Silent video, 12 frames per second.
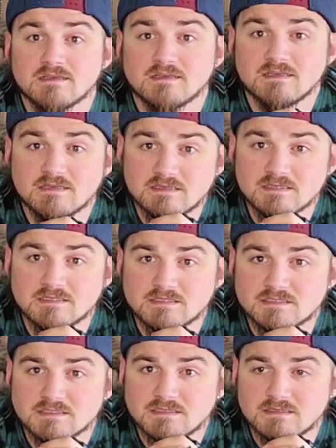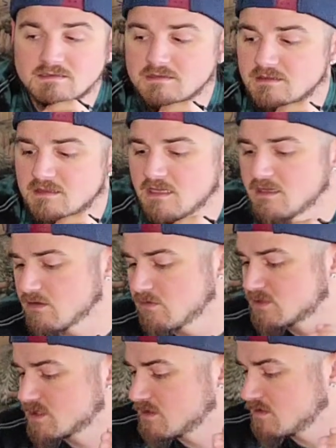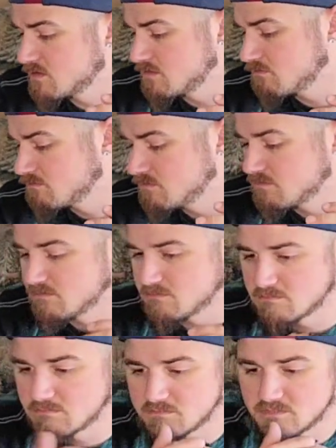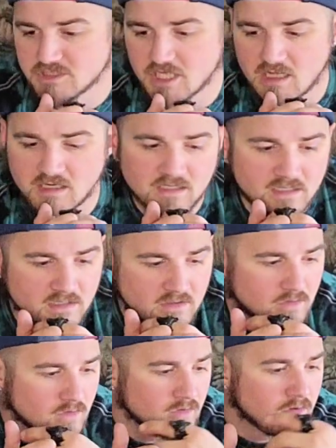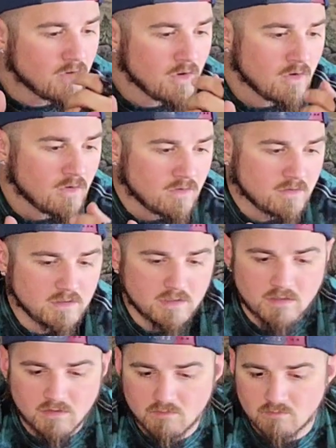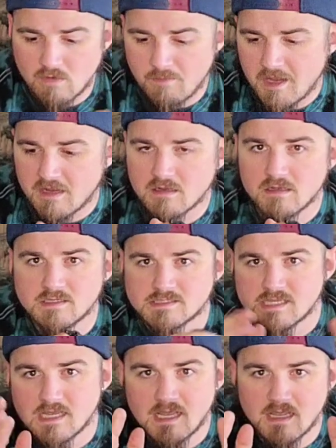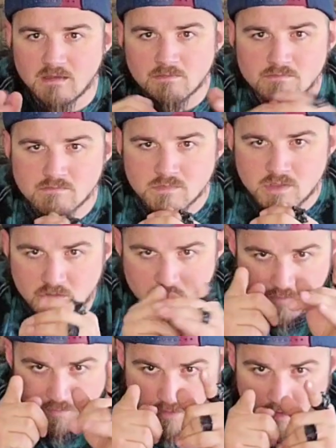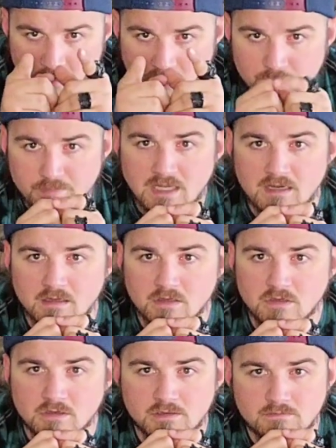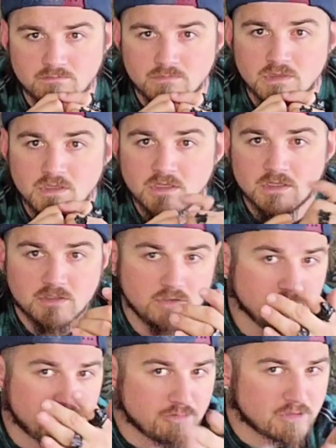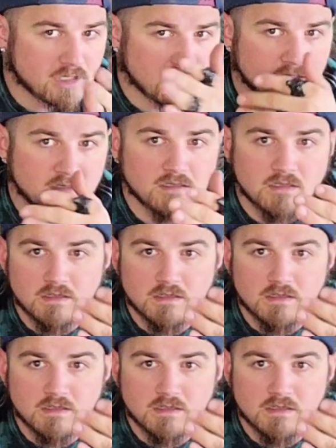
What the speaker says: is they go to Johnny or, Rebecca and say, hey, you put on a black hood. You put on,